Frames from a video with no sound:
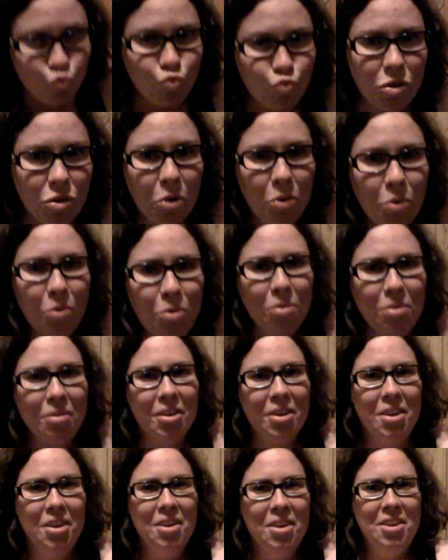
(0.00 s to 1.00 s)
No,
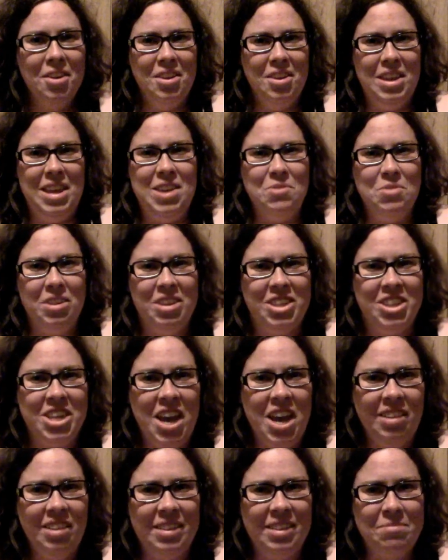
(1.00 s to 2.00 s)
he
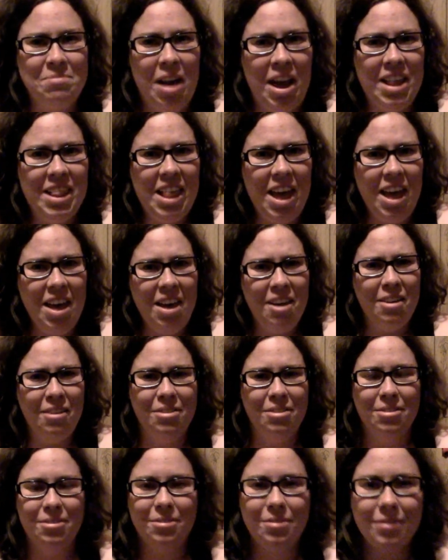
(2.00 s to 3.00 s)
rejected my
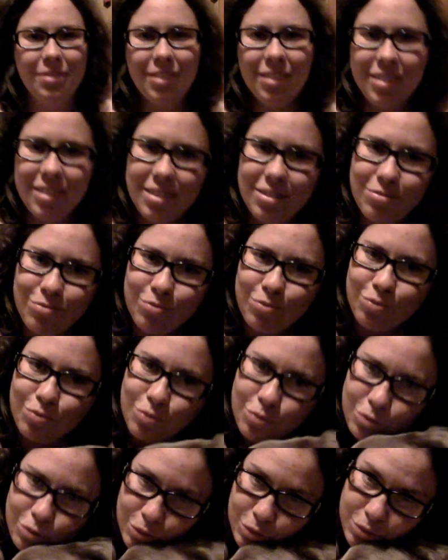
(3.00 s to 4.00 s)

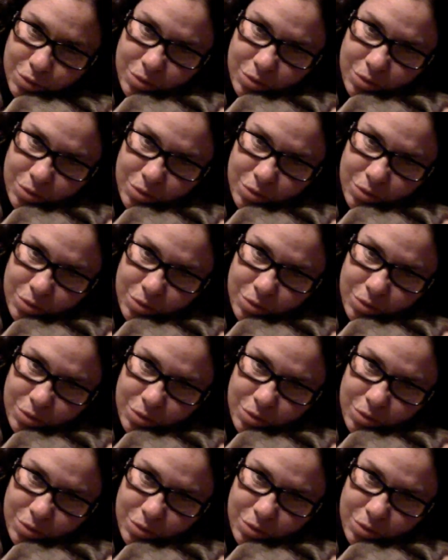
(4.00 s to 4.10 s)
love.